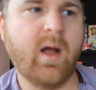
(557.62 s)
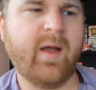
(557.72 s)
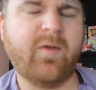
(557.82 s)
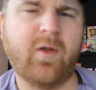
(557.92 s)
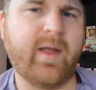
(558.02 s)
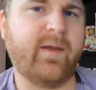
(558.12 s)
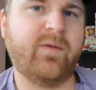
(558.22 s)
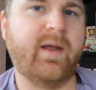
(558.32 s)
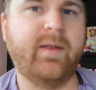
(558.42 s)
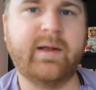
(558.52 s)
I saw
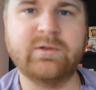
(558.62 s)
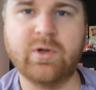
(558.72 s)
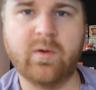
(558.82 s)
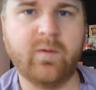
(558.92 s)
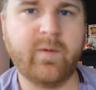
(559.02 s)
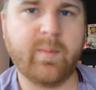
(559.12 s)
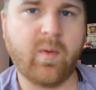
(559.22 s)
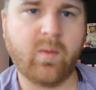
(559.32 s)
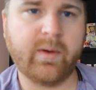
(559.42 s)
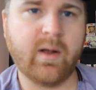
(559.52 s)
last night like a Jungle
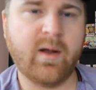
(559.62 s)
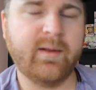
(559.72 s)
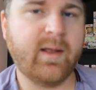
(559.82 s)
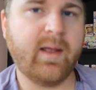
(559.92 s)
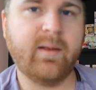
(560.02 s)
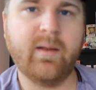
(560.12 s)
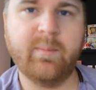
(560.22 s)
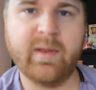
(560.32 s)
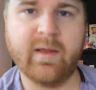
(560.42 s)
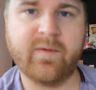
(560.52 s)
Vaporeon
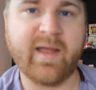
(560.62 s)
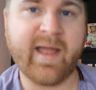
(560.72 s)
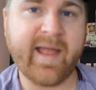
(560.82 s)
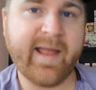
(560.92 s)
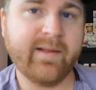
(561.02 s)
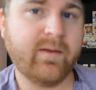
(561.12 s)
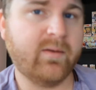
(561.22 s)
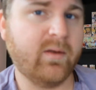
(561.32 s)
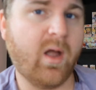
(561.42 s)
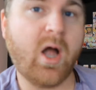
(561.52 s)
PSA 8
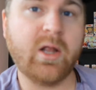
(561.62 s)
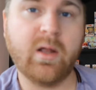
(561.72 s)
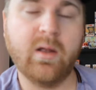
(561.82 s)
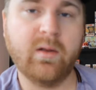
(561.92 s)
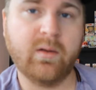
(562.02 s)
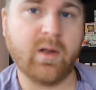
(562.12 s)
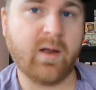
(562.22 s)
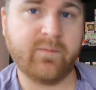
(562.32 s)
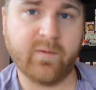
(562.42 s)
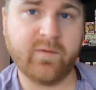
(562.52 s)

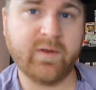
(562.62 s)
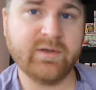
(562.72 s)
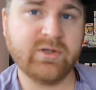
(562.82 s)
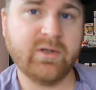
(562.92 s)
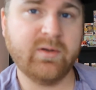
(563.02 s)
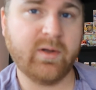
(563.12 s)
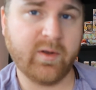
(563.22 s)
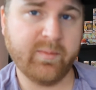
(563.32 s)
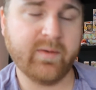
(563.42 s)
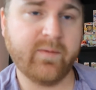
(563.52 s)
non-first edition
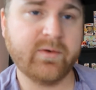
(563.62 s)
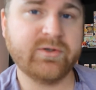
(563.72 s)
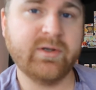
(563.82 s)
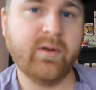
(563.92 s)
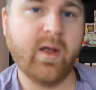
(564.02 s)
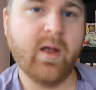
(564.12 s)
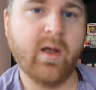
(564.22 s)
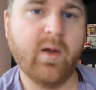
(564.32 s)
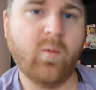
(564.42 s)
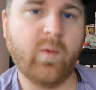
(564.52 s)
unlimited version
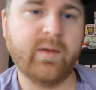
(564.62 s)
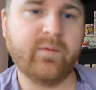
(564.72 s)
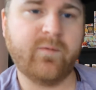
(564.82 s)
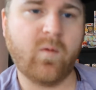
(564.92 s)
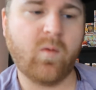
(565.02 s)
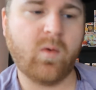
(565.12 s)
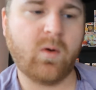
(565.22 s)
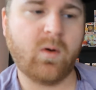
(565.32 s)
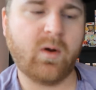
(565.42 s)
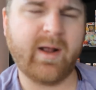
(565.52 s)
went
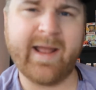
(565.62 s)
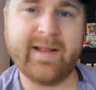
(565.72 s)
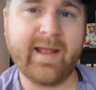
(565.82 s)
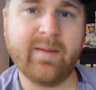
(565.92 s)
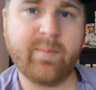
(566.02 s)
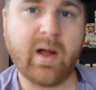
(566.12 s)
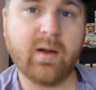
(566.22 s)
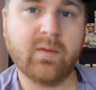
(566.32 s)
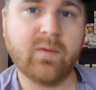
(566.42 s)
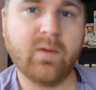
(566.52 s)
for 88
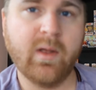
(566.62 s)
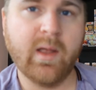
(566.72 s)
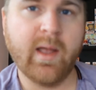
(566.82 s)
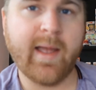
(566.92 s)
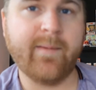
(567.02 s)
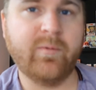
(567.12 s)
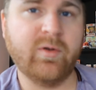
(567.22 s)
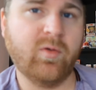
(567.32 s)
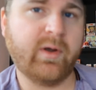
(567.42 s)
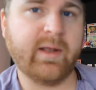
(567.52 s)
bucks. And when
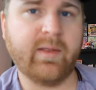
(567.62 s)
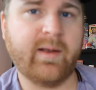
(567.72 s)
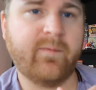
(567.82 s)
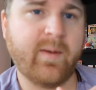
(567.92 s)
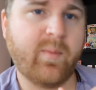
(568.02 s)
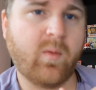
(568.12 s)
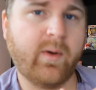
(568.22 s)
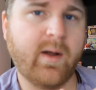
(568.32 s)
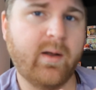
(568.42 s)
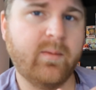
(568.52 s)
you look at like
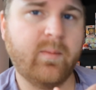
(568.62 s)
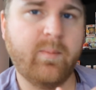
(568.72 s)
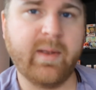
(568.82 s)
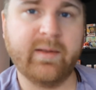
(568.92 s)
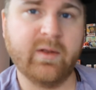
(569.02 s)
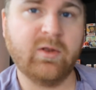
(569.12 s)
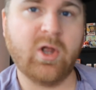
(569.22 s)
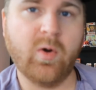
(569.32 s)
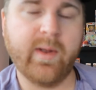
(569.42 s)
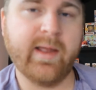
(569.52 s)
Vaporeon being the
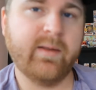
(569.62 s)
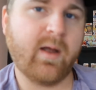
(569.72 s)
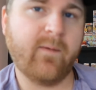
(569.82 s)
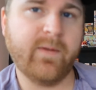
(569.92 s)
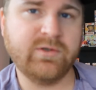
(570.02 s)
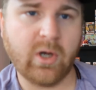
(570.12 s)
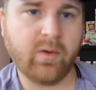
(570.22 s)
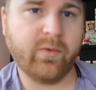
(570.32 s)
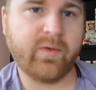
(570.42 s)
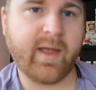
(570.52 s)
low end of the
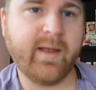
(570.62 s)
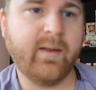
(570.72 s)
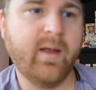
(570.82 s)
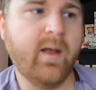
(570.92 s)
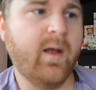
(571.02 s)
jungle set,